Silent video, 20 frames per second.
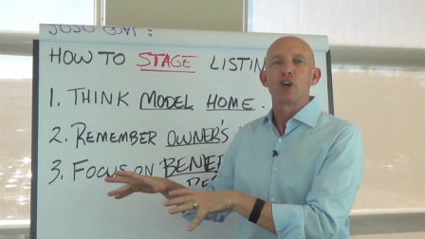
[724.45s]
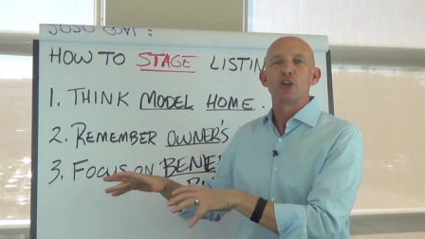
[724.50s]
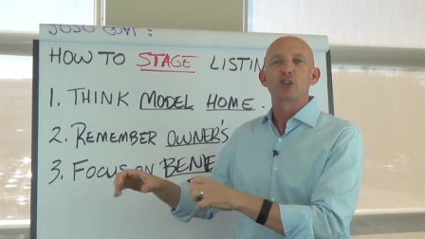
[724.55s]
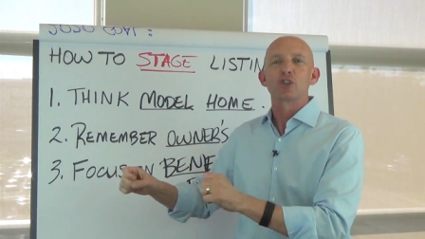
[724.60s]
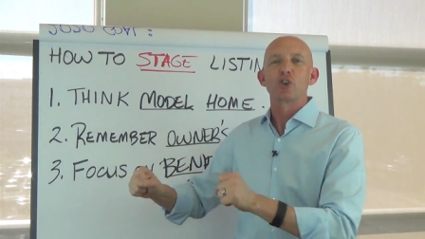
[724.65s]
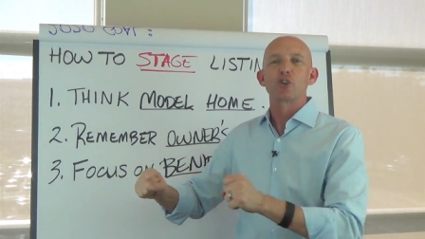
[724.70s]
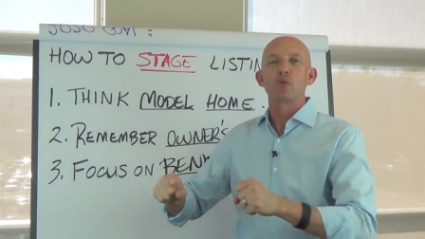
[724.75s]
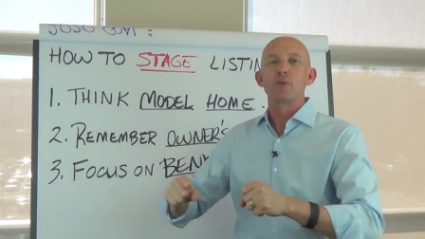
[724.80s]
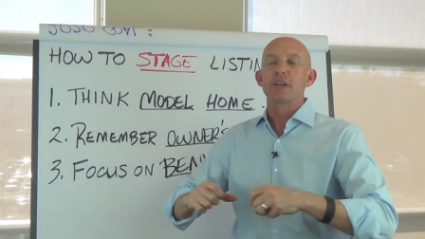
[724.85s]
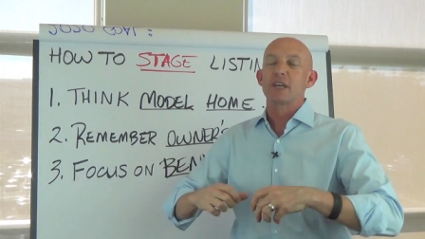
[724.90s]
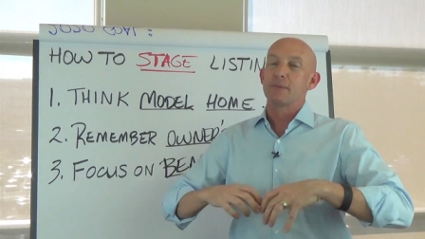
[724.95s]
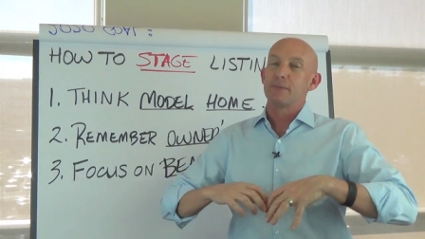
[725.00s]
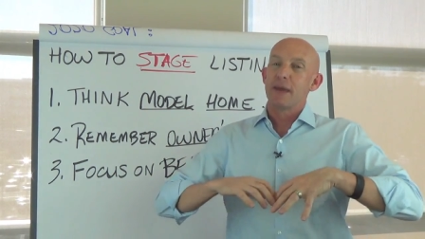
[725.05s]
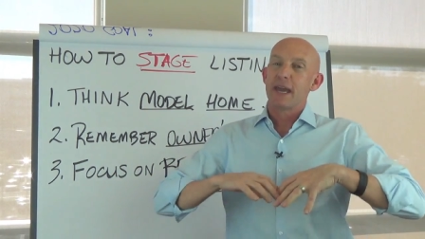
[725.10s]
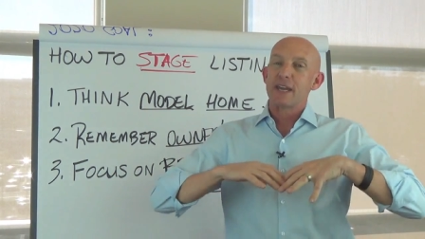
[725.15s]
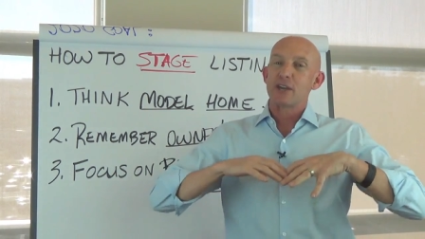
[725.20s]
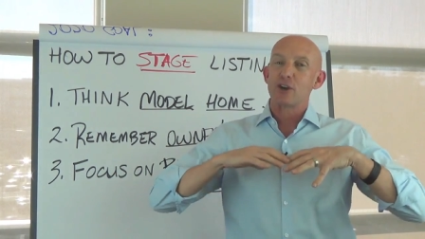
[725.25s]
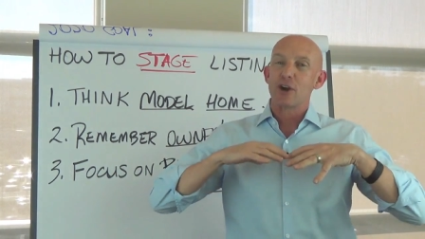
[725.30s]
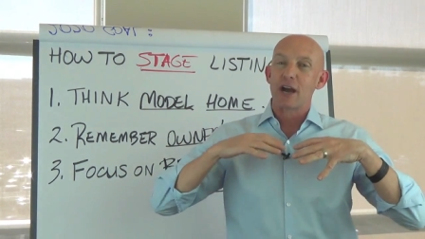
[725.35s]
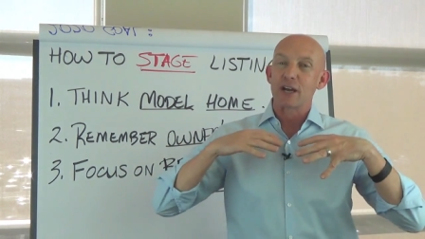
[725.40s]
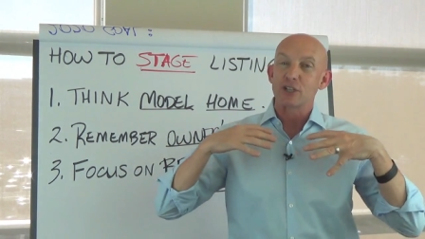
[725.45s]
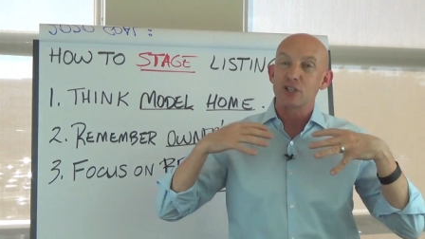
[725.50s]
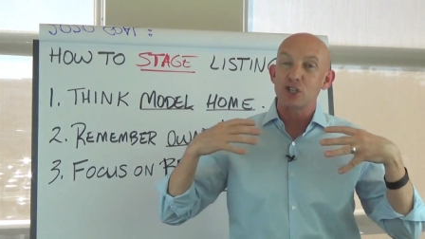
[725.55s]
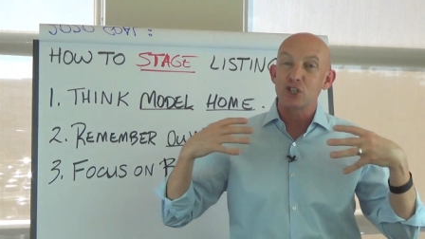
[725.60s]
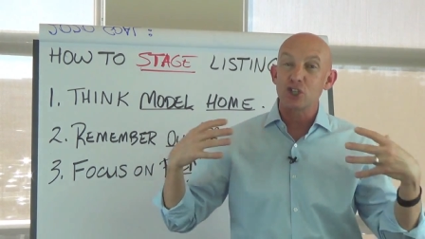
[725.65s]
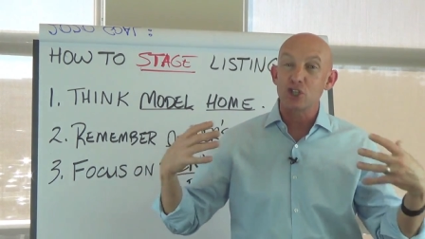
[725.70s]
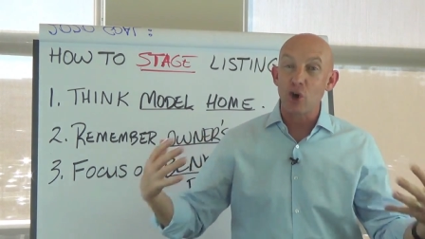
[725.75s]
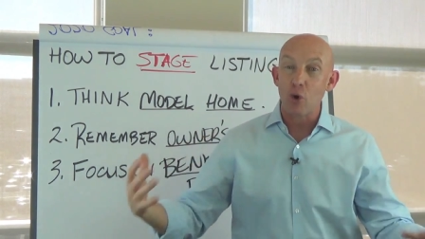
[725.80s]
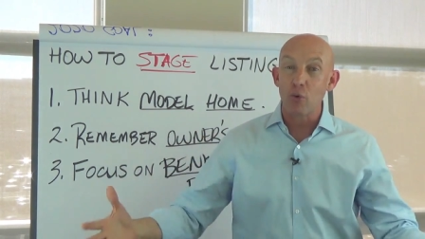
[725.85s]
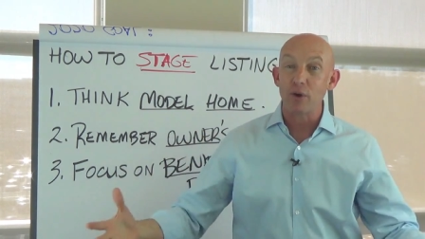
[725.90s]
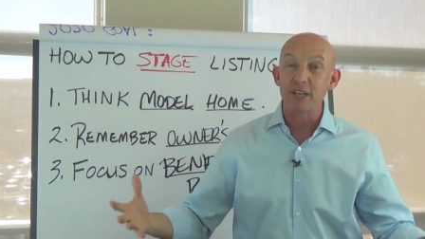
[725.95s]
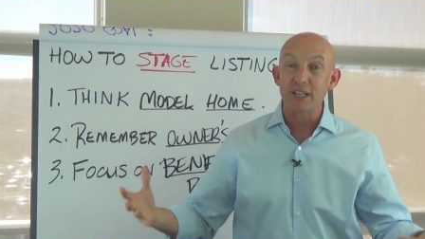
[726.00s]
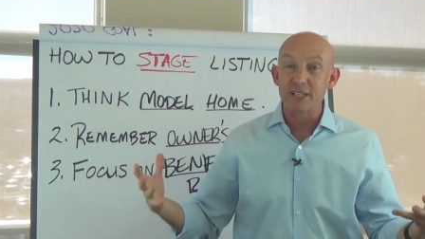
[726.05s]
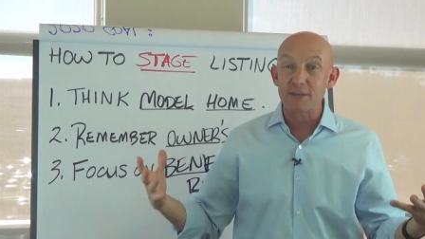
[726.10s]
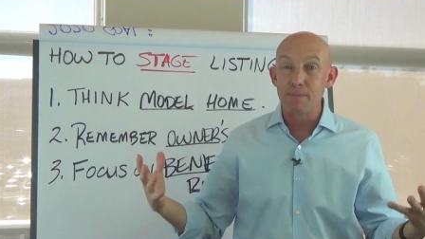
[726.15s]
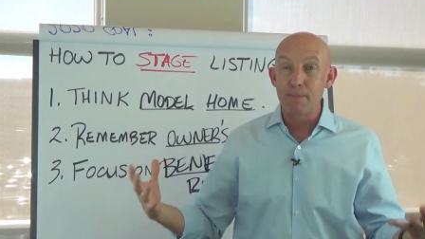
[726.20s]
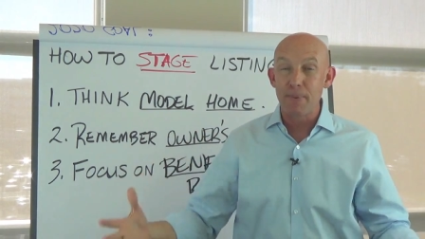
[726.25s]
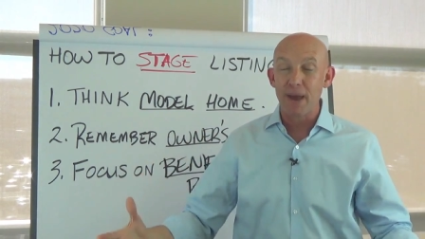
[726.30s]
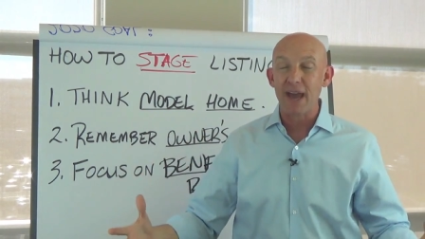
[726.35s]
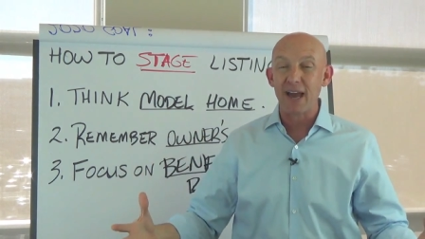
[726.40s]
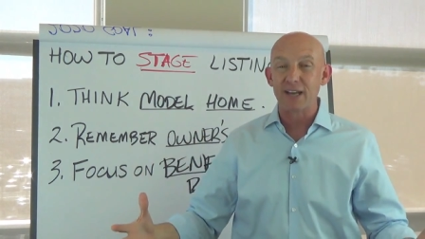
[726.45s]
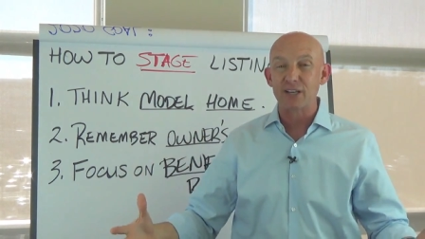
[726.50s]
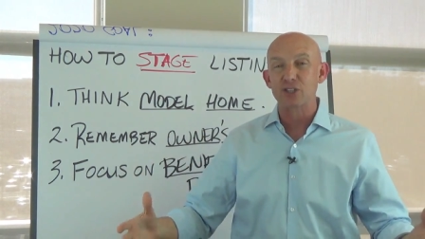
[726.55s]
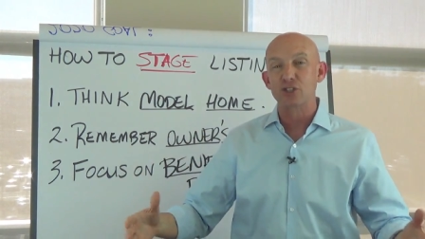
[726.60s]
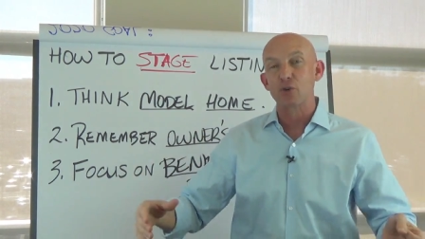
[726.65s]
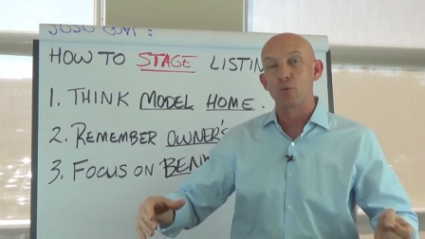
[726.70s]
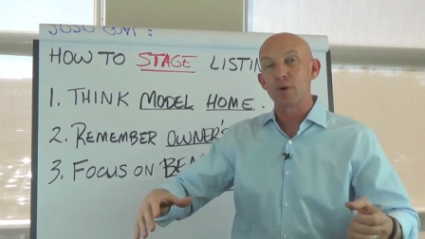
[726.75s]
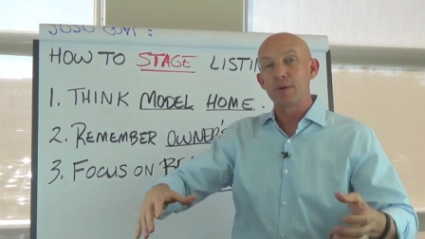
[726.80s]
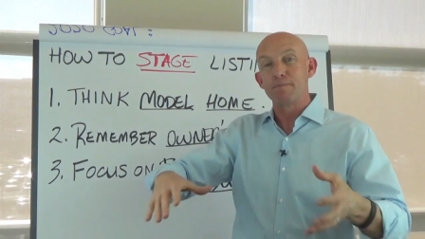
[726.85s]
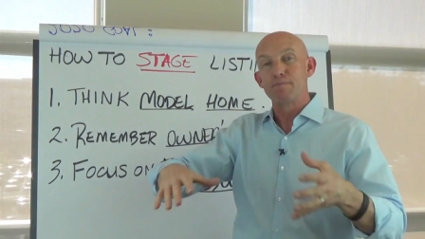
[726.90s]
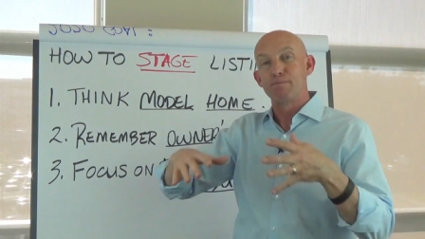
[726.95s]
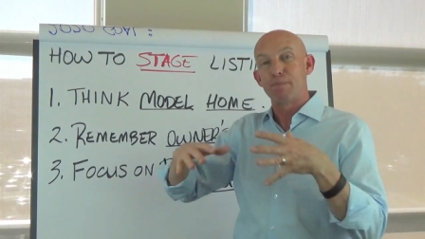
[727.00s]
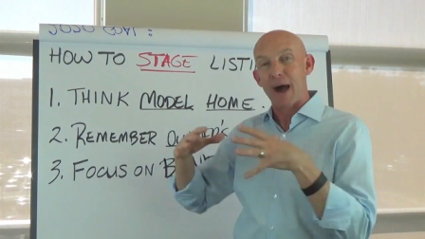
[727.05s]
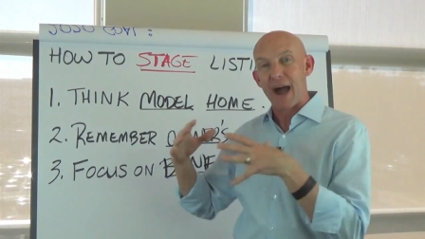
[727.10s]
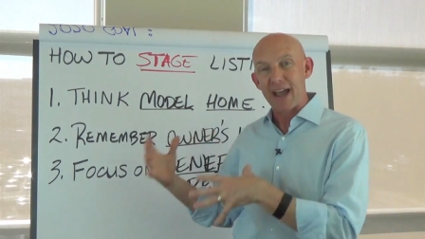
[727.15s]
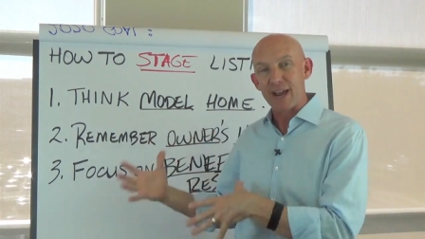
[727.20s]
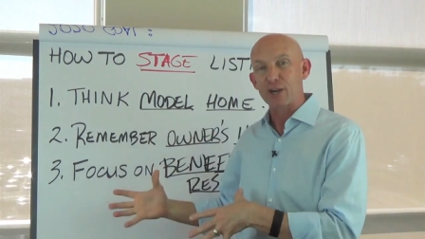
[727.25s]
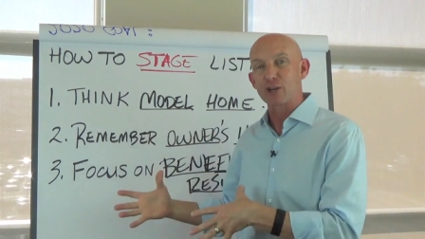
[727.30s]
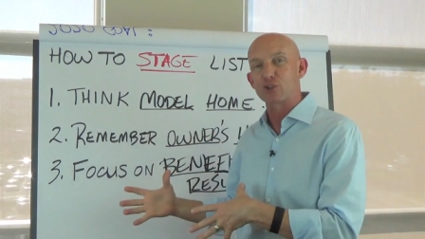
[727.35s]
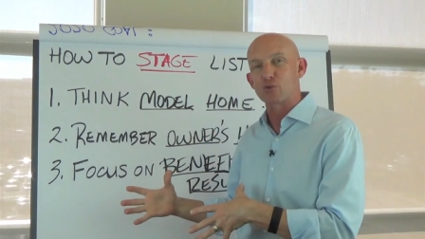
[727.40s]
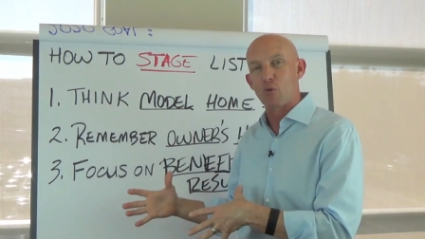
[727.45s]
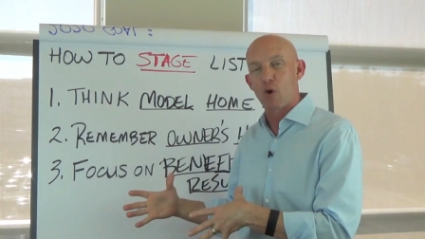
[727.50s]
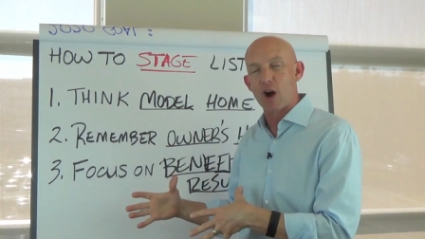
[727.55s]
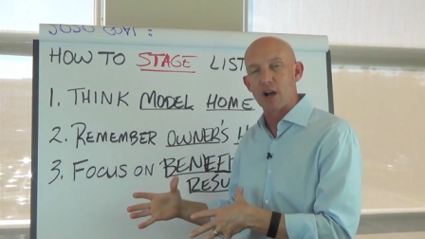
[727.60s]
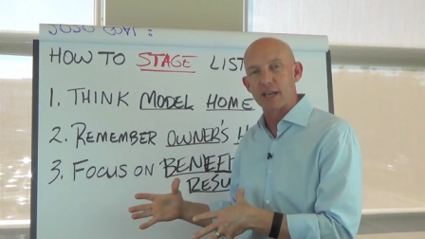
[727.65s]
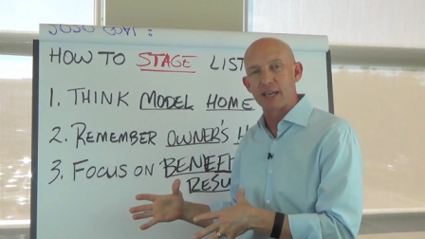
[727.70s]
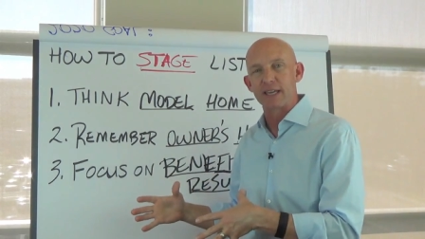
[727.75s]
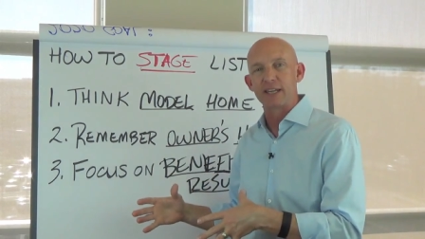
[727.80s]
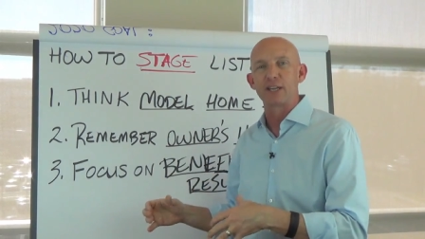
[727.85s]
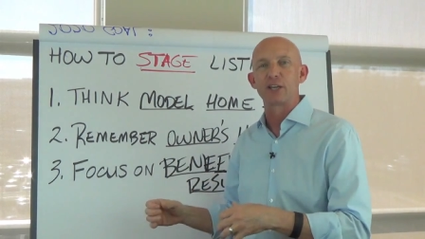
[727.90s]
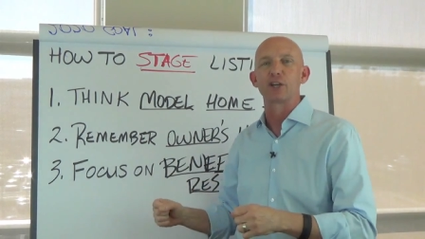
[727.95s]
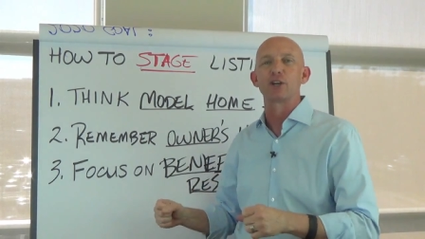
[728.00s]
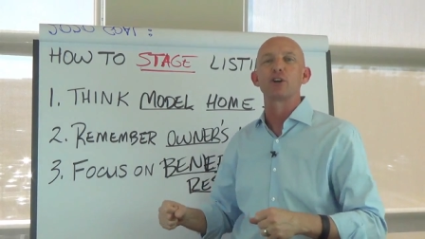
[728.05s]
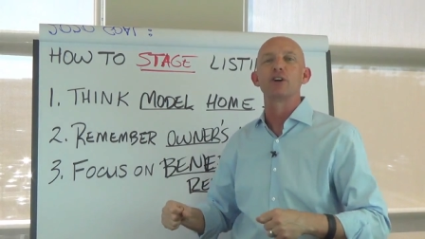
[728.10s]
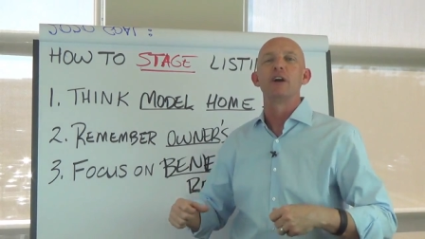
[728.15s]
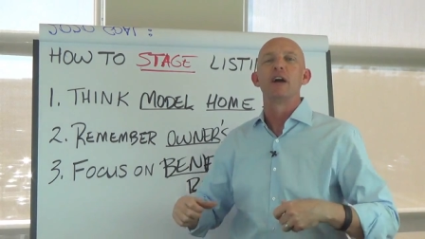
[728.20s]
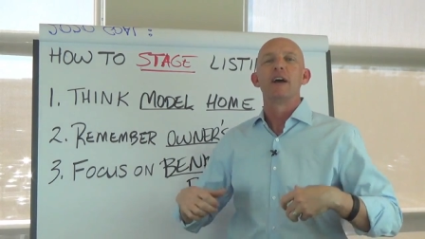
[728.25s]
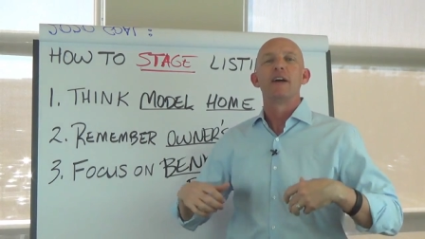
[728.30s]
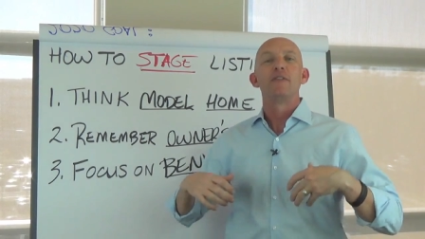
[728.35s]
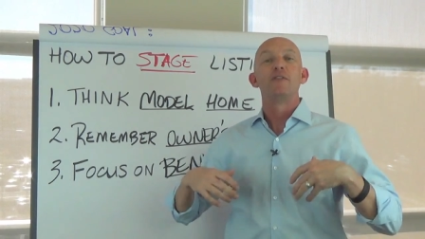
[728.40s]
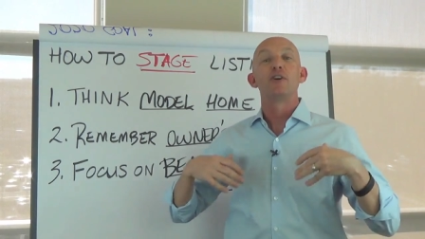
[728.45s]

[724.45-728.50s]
so that we can make your house show at its best, so when buyers walk in here,